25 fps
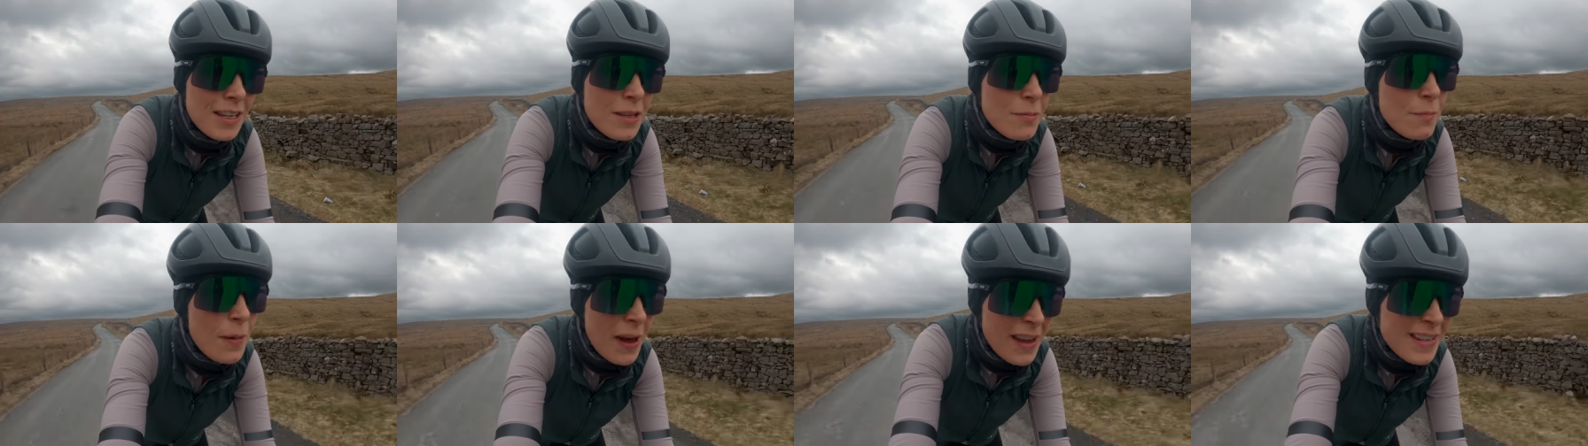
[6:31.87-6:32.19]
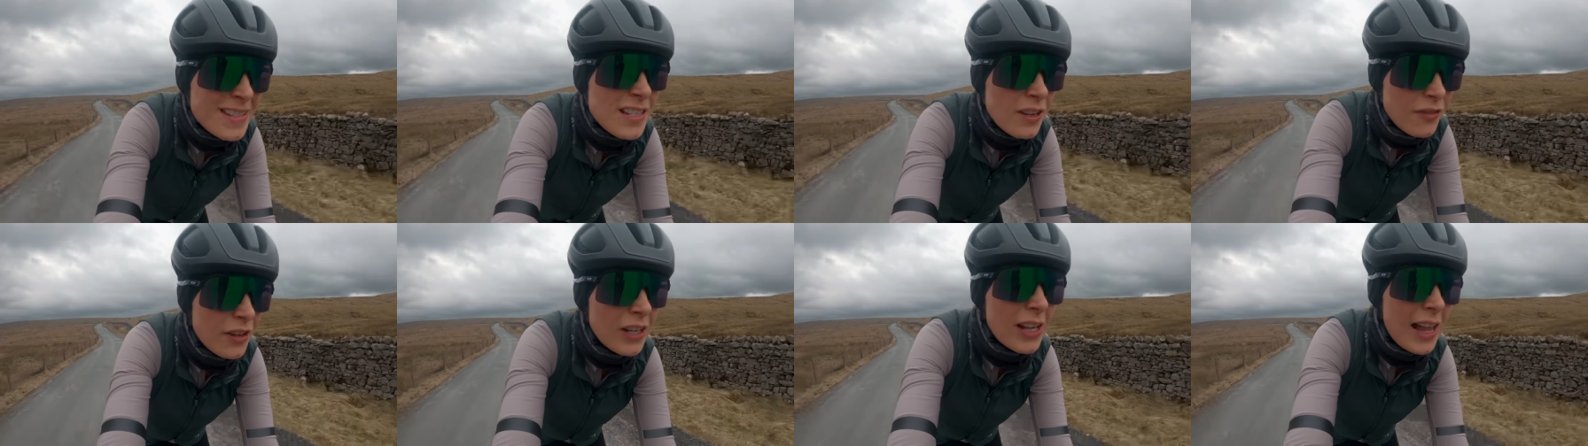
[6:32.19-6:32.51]
The
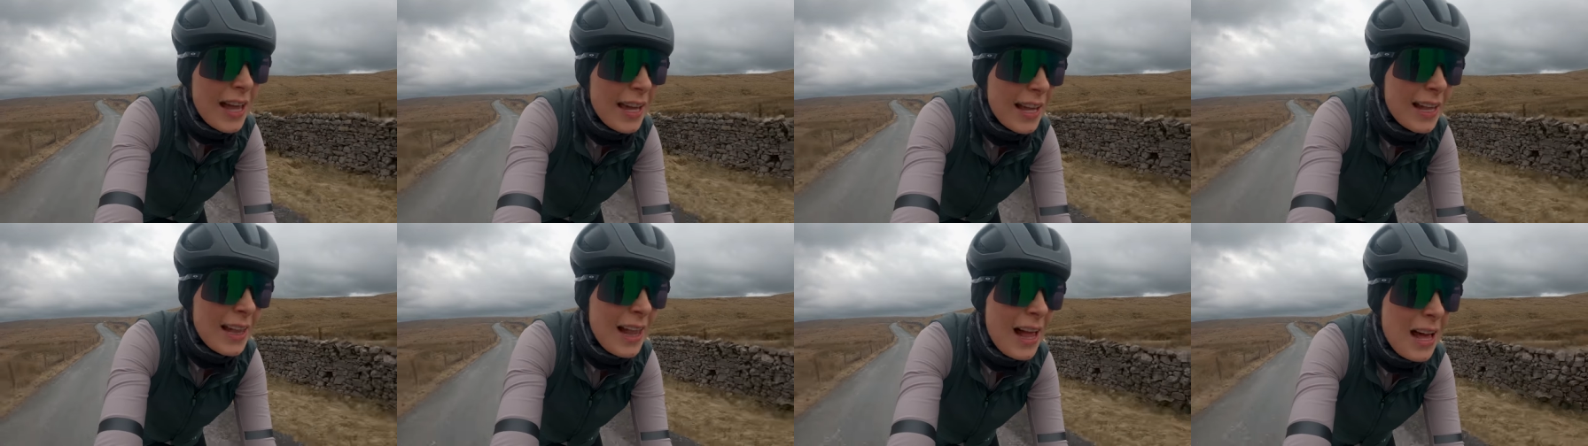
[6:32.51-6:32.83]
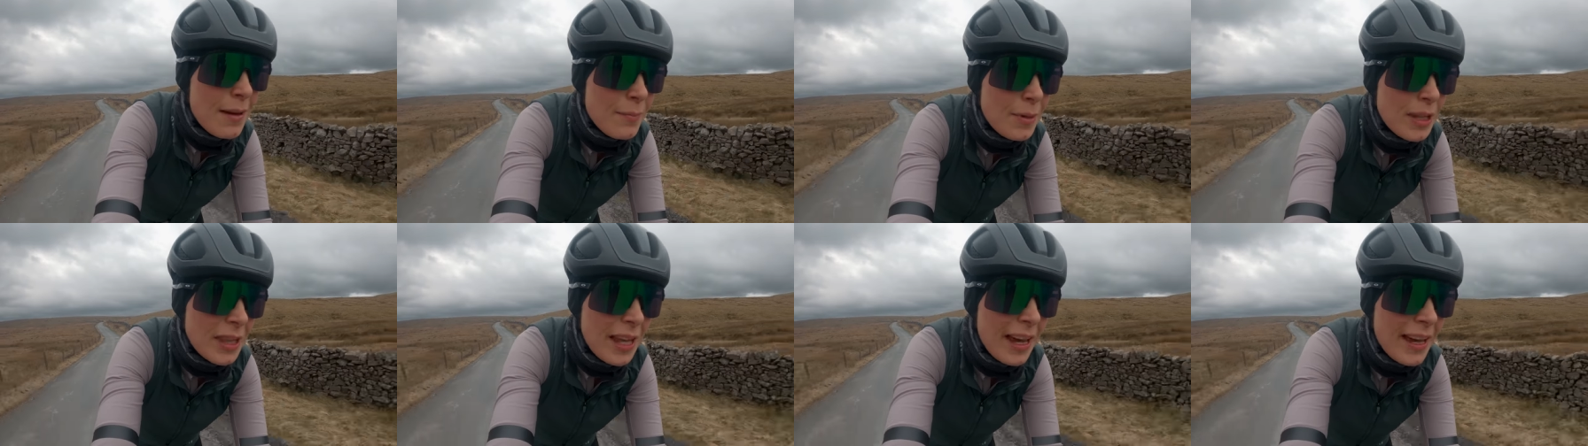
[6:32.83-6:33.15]
best if you like
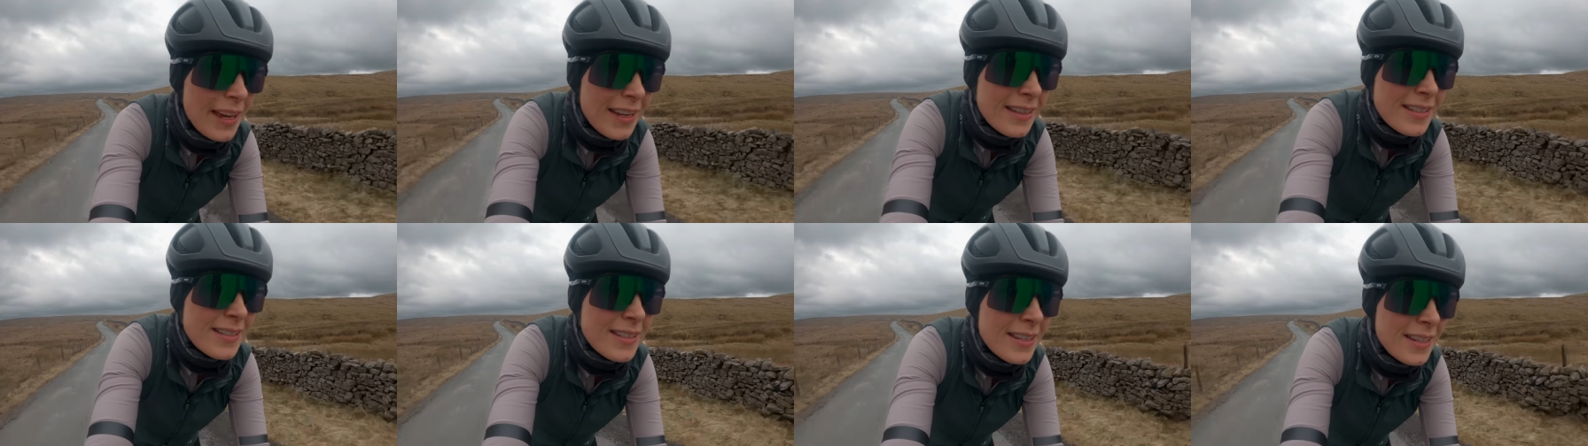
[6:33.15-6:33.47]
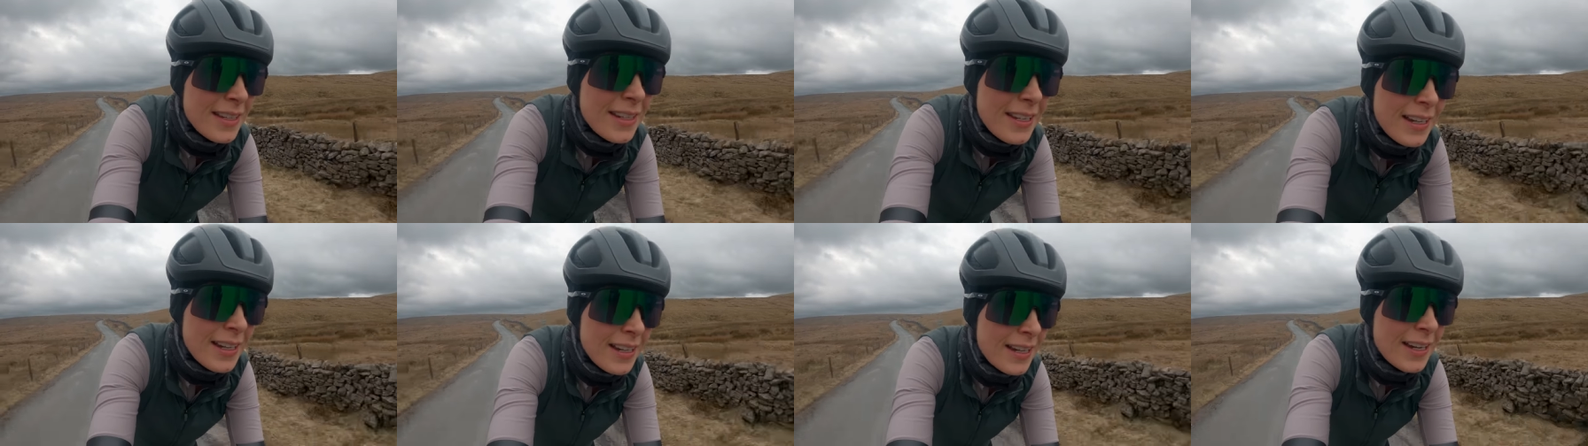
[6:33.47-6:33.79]
climbing, that is.
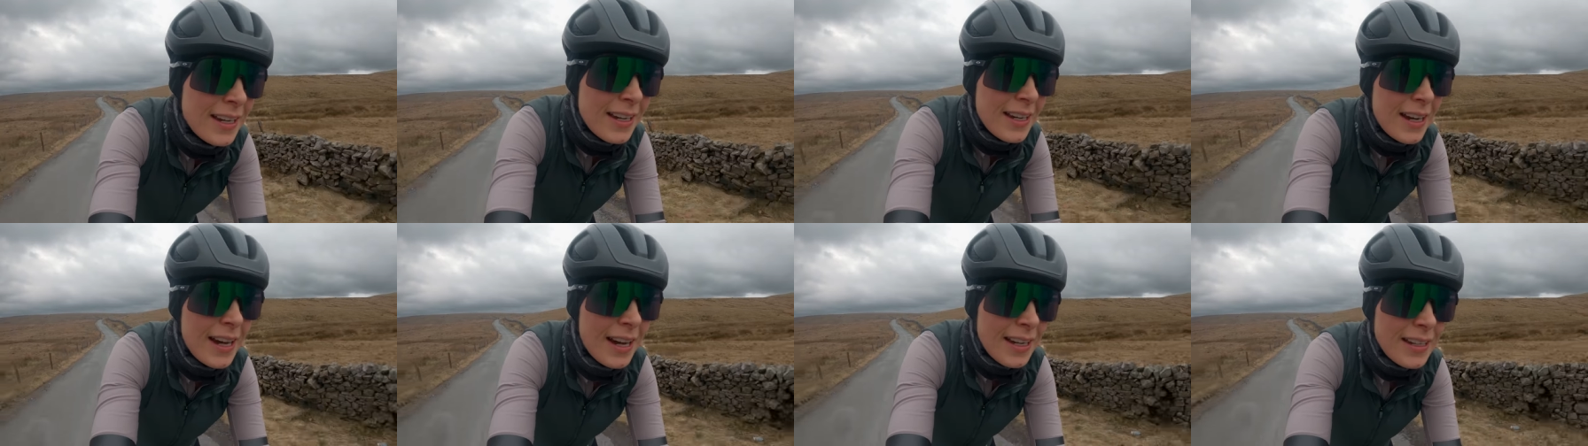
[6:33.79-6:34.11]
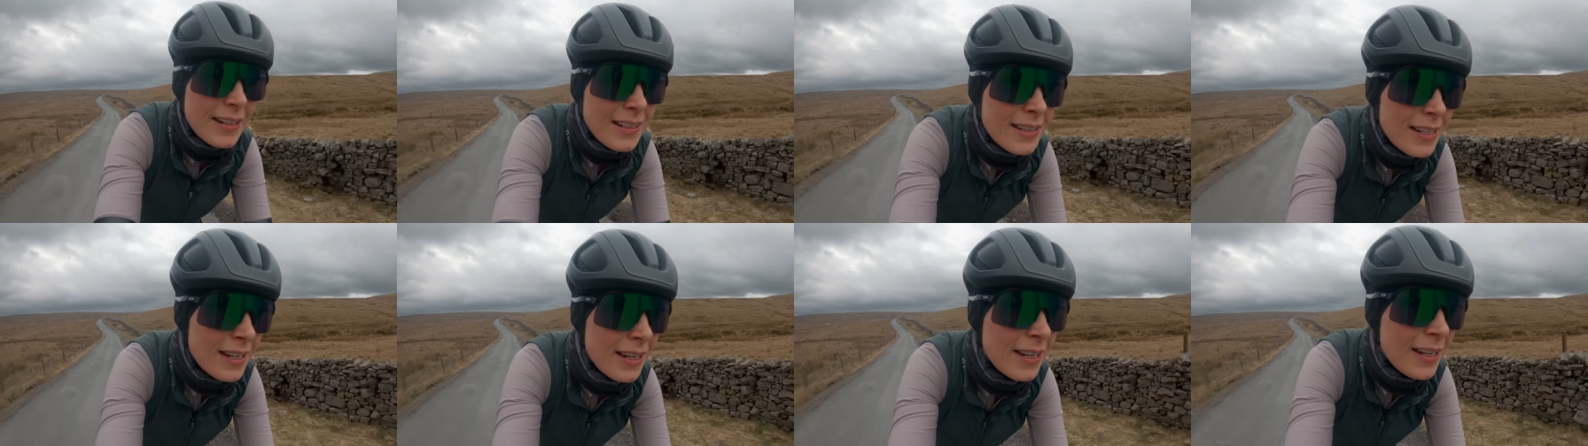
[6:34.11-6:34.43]

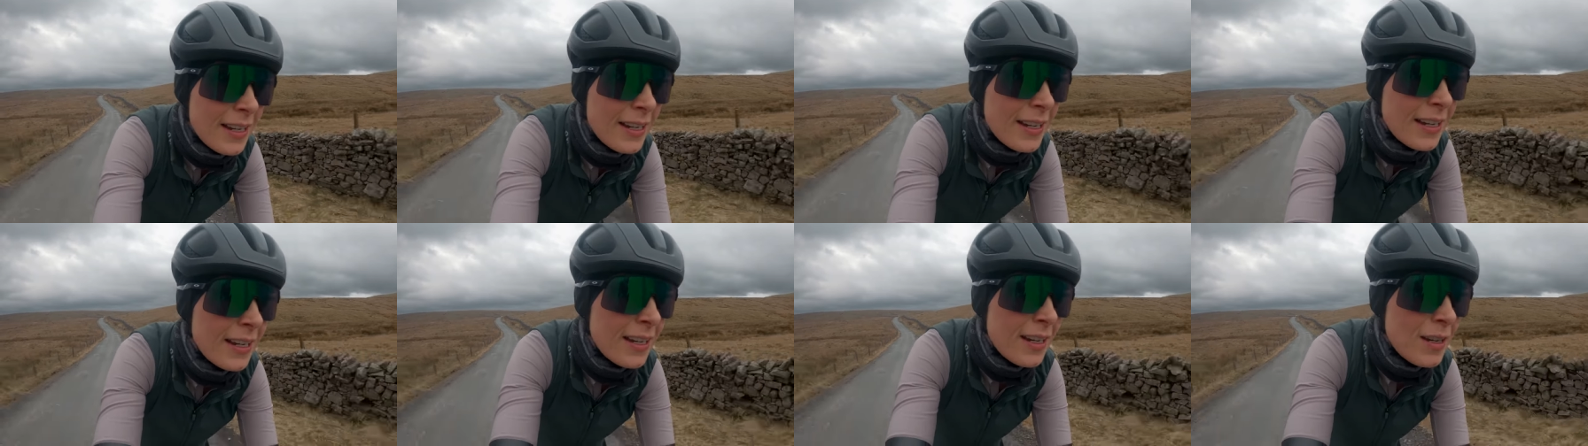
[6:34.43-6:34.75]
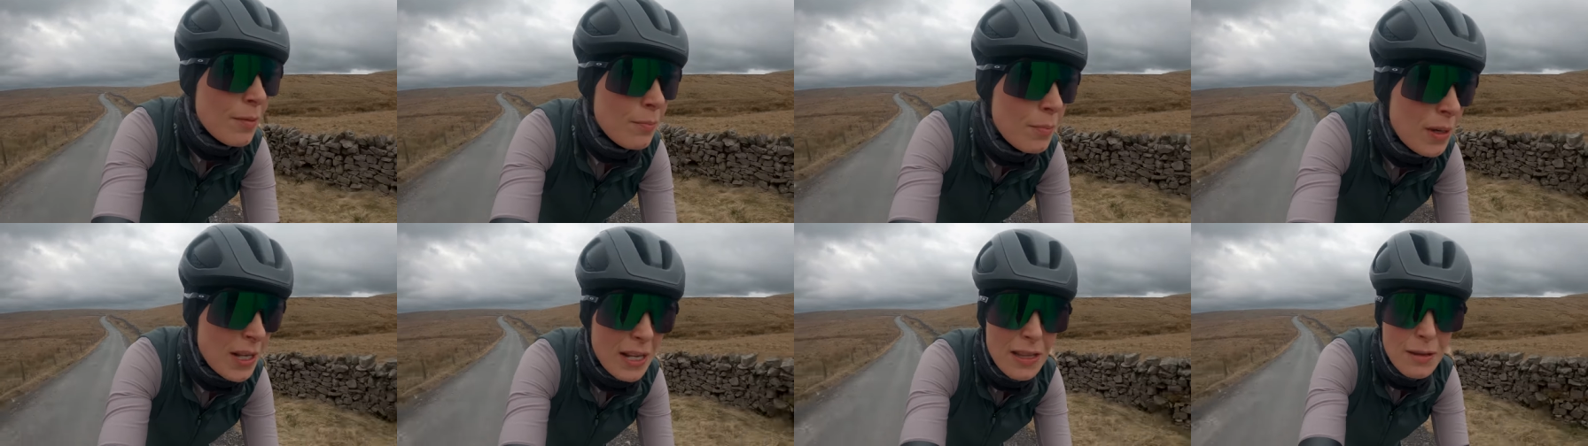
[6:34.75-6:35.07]

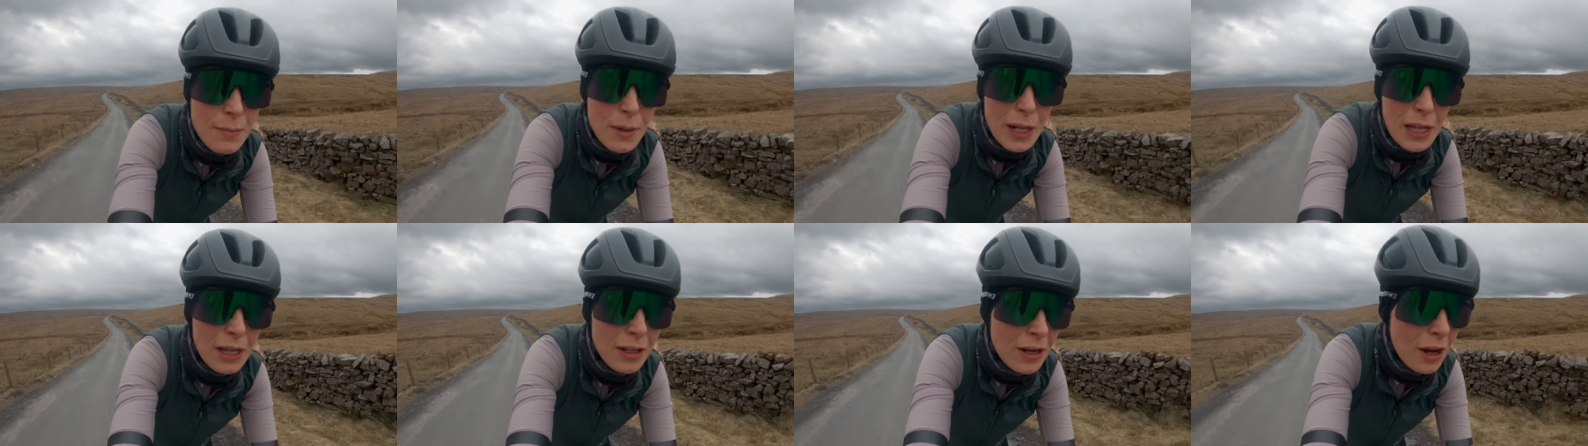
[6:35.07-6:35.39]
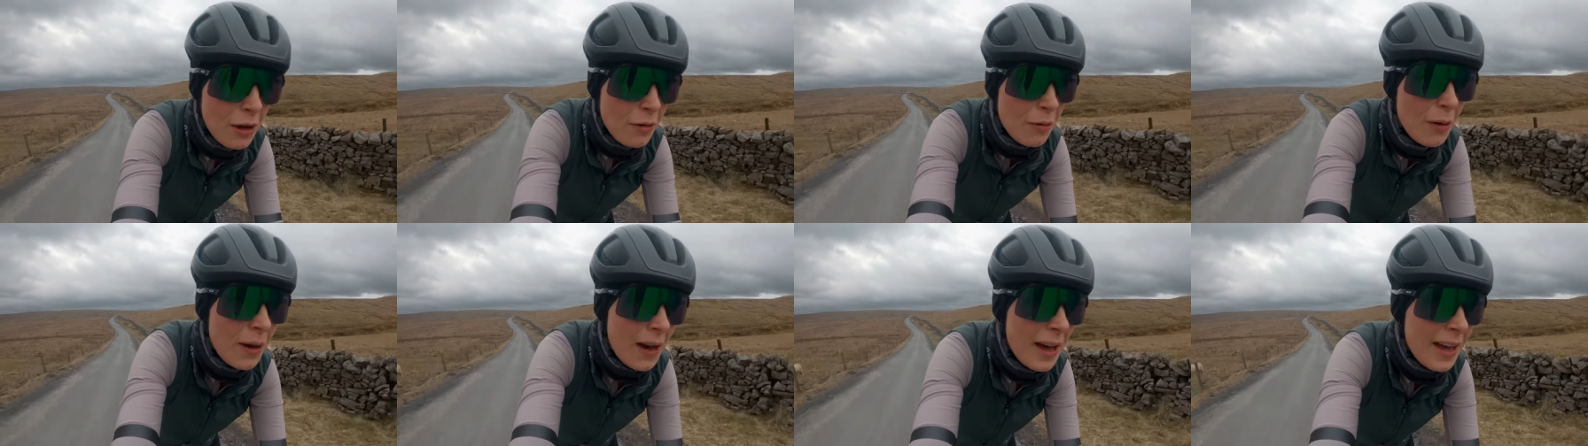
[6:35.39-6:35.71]
And being in the middle of
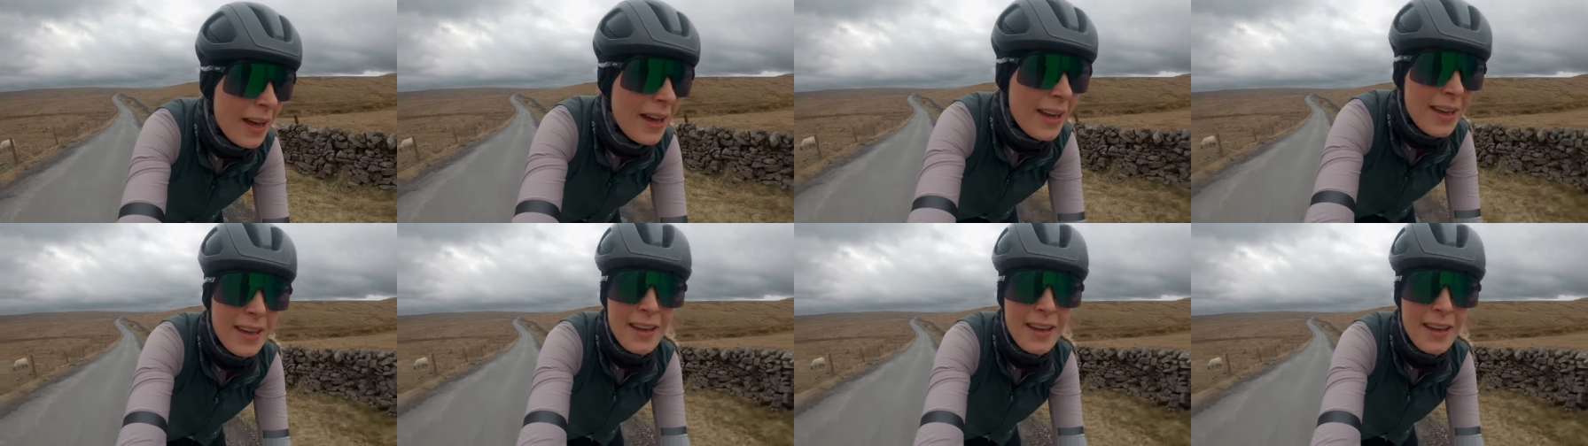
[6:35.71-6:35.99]
nowhere.